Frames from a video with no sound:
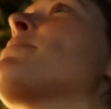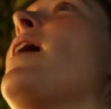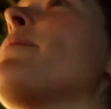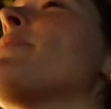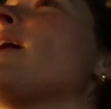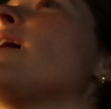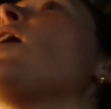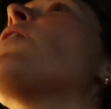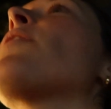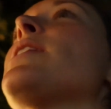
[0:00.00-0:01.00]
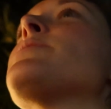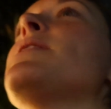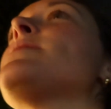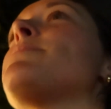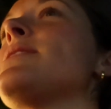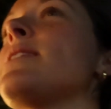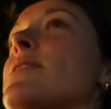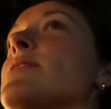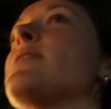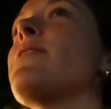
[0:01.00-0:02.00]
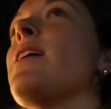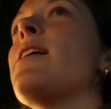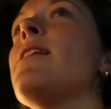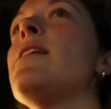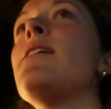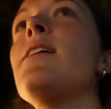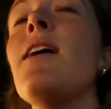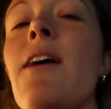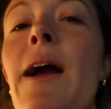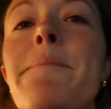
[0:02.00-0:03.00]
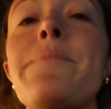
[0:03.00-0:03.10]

pop that oh, that's why it's busy. There's an event. Okay.